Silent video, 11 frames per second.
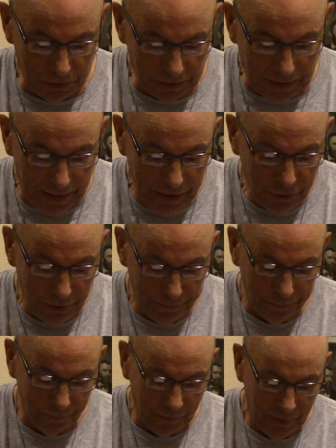stage.
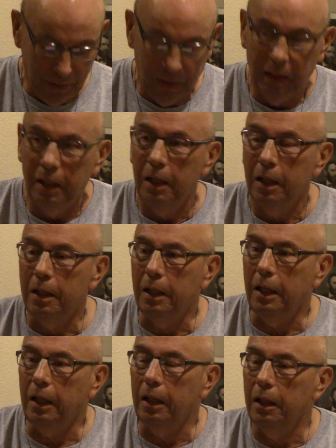
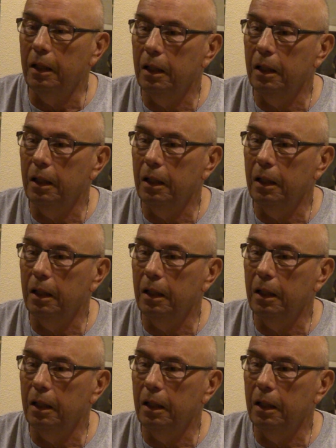The